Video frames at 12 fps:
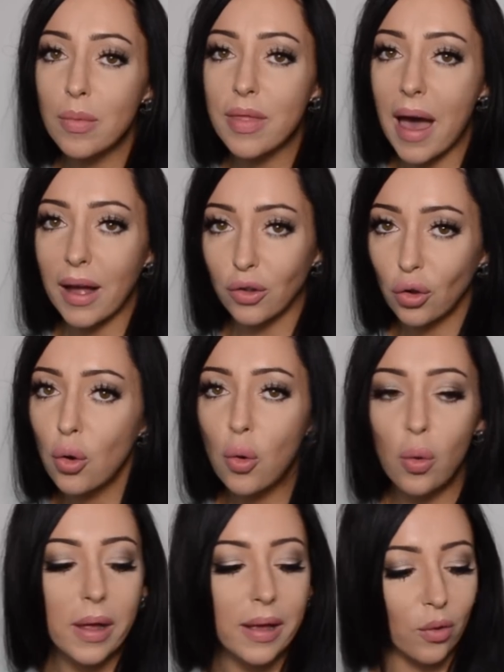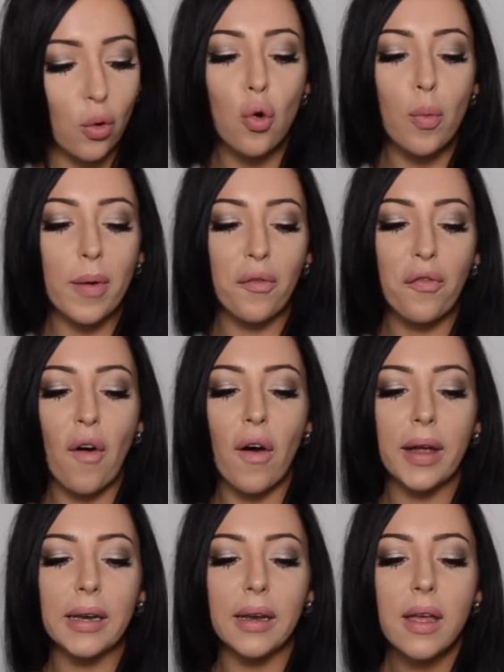with that at all. It's all been
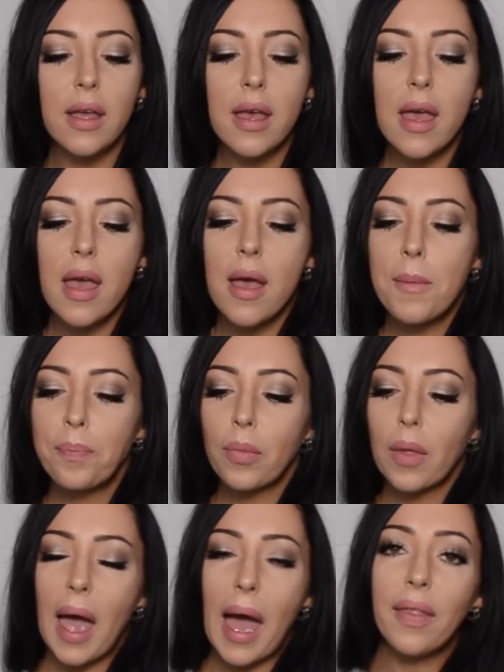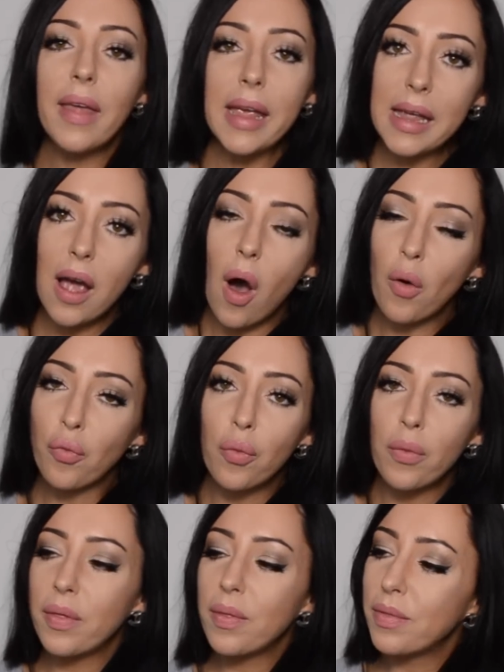fine. And they are,
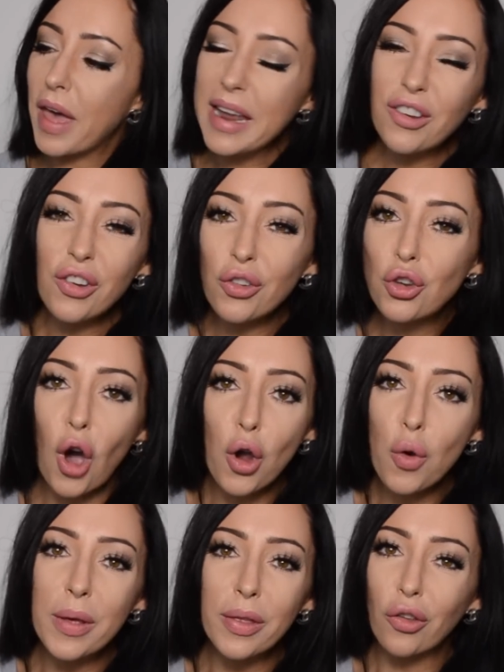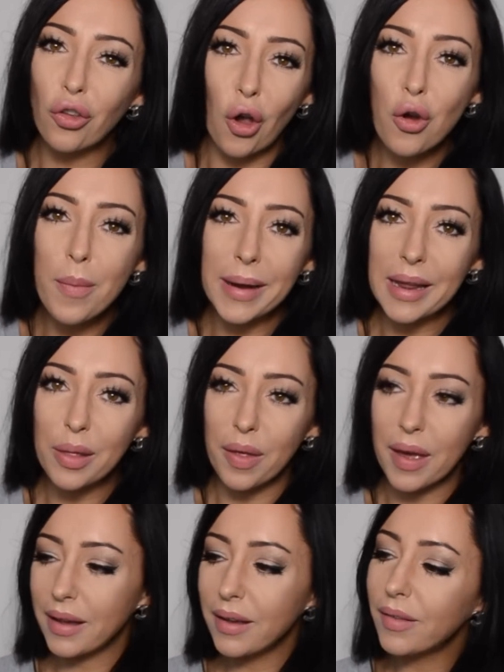they just go with so many
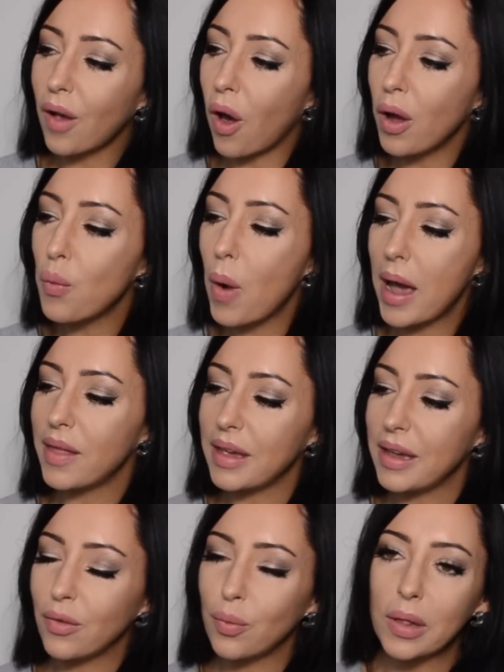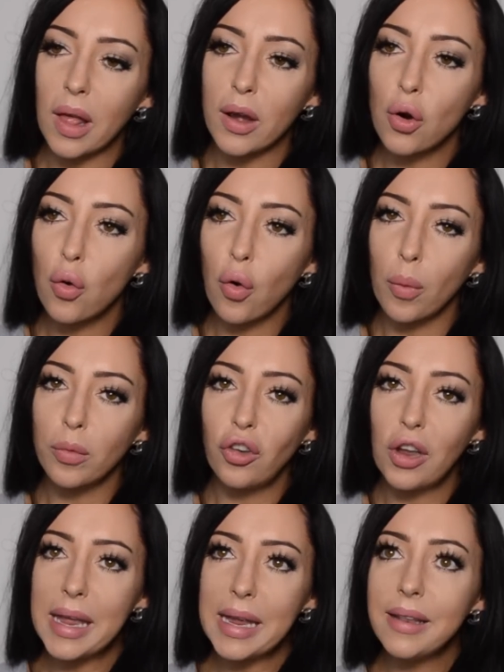things. I wear these with like crop
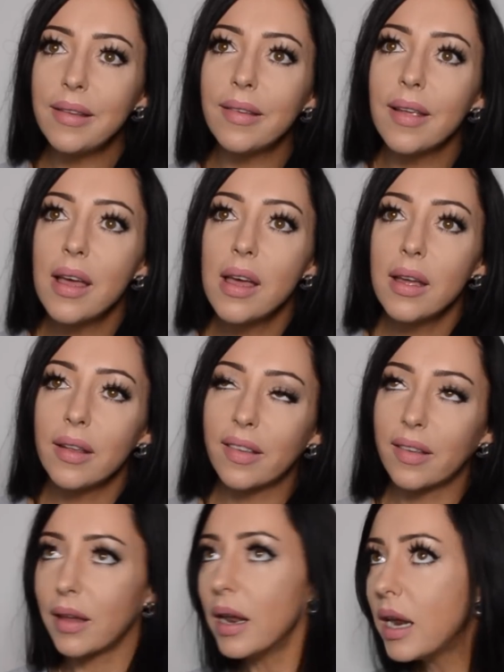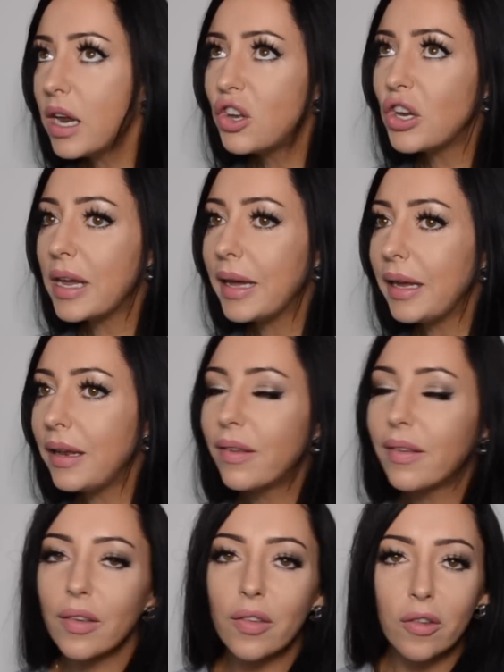jeans, skinny
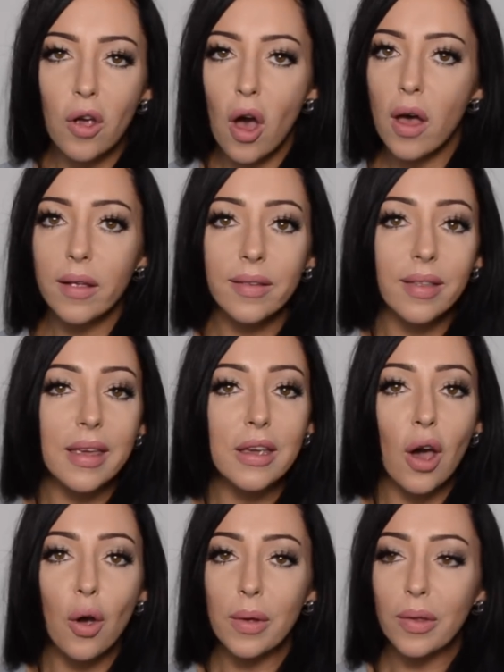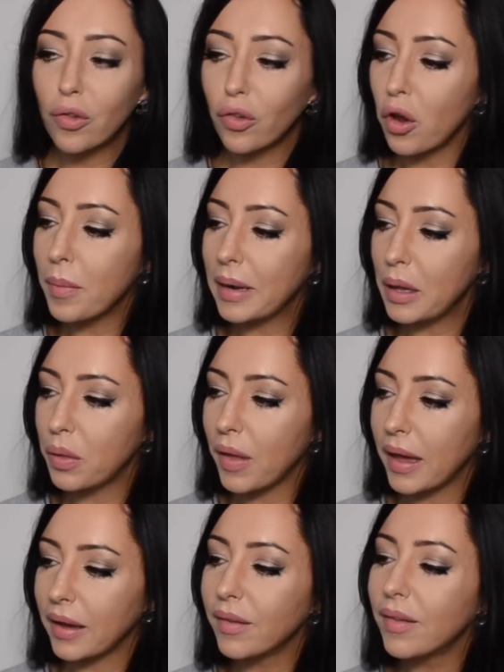jeans, skirts, they go with so many
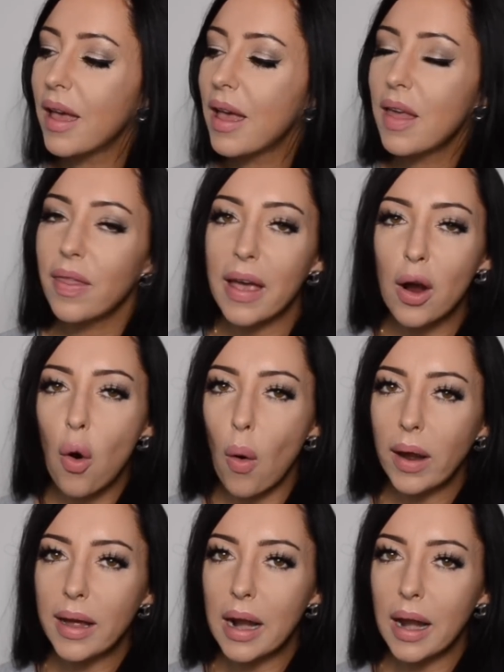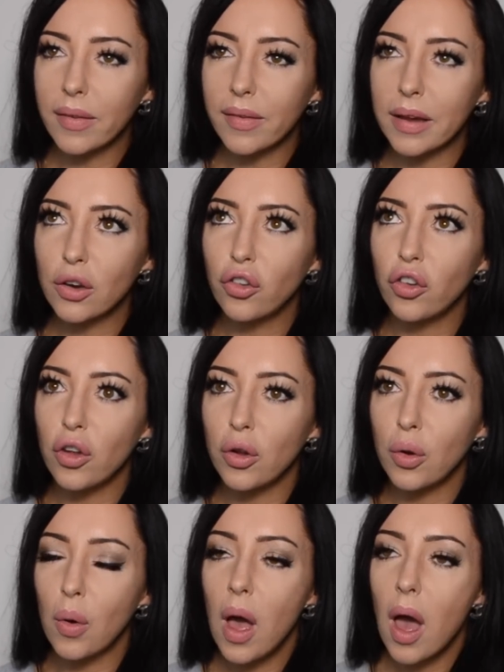things. They're quite a classic
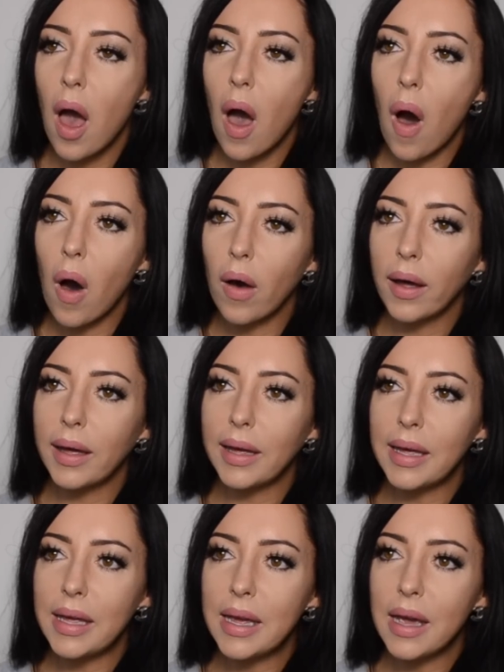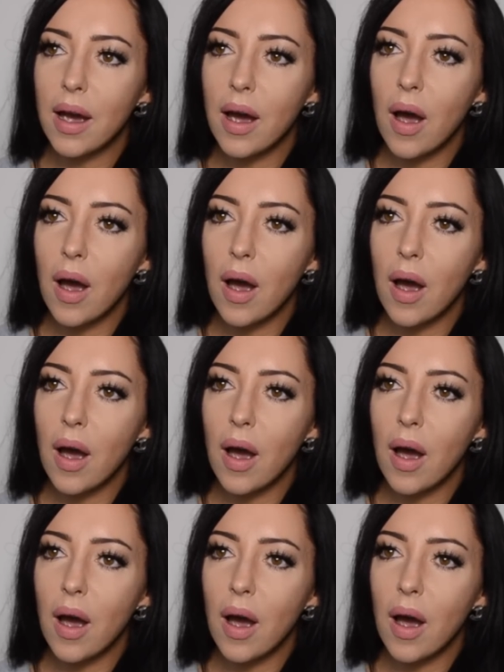shoe. I,